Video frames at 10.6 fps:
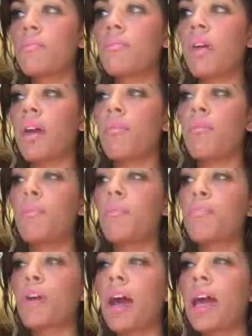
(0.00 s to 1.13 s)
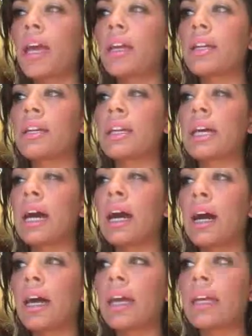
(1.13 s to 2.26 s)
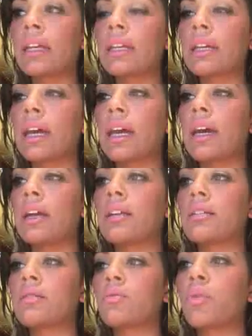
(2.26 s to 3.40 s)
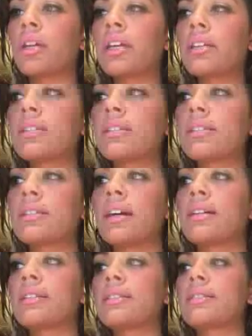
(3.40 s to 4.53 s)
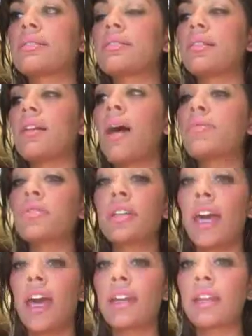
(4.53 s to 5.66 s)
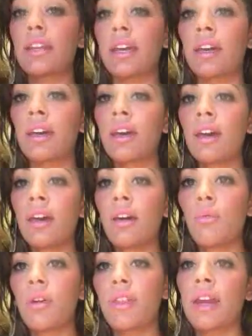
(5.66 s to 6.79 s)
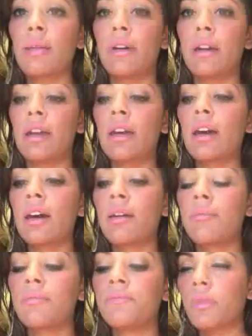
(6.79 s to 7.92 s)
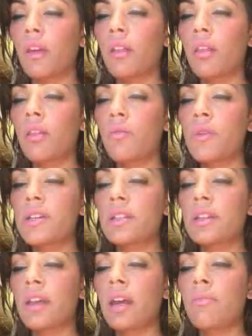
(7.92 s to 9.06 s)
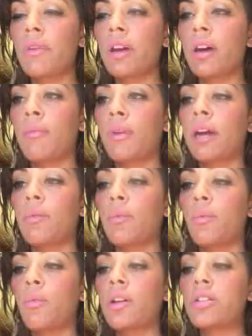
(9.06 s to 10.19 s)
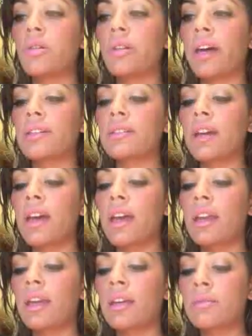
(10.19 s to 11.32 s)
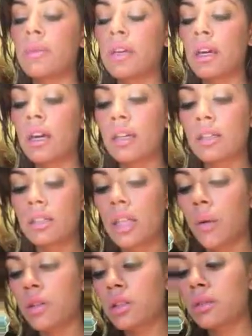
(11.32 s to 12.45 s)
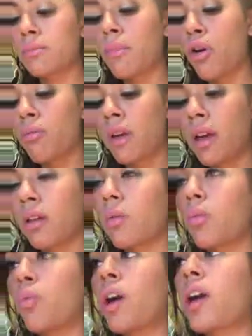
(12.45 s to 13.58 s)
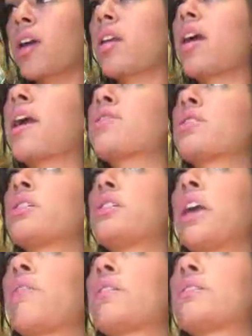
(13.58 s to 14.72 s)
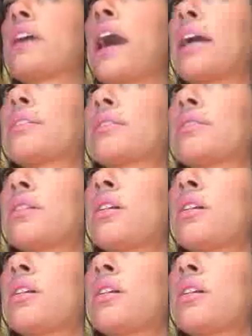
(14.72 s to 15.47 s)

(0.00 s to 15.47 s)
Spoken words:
like bright and kind and willing to discuss absolutely anything with anybody. The reason that I bring up what I went to last night is because there was this moment when Angela Davis asked